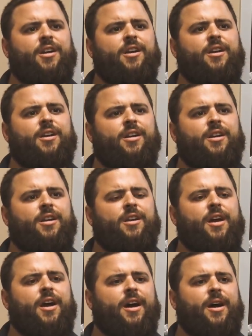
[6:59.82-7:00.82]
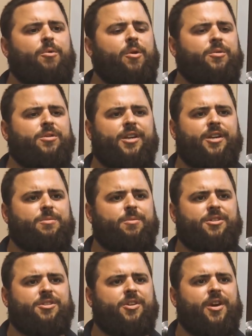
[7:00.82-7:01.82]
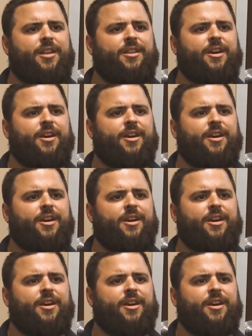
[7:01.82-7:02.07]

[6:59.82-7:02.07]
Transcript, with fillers: Multiple. Um, what were the experiences you had